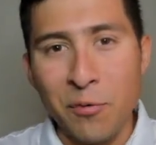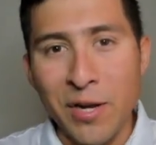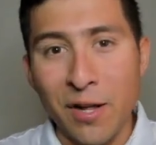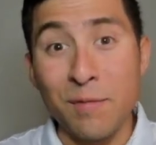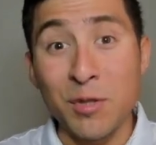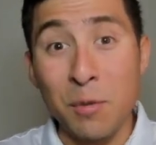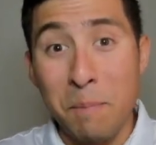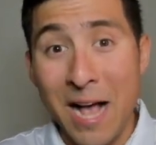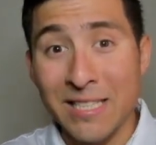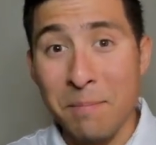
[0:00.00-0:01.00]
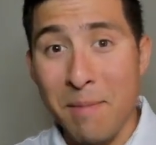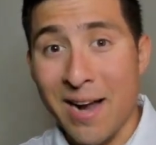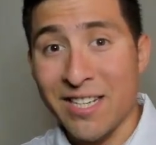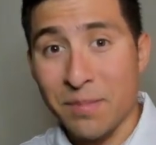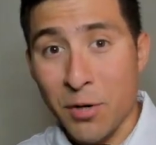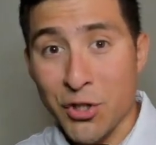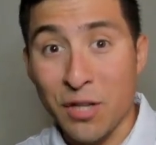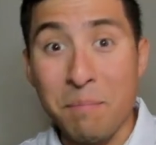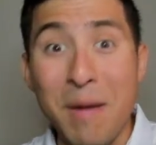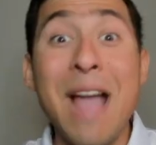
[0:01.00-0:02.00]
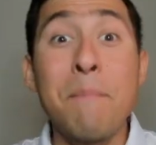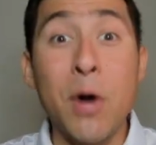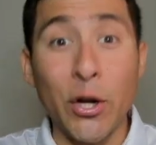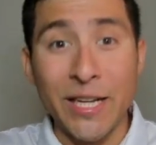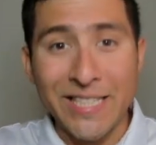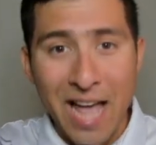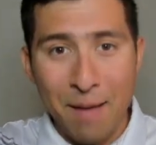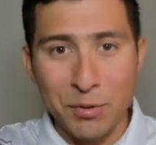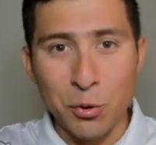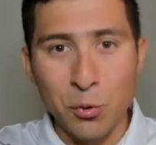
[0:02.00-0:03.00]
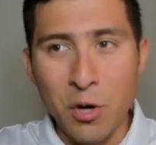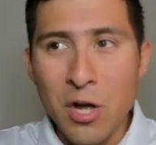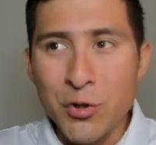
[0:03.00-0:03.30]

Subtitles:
when it comes to passing Binance Smart Chain by market cap too.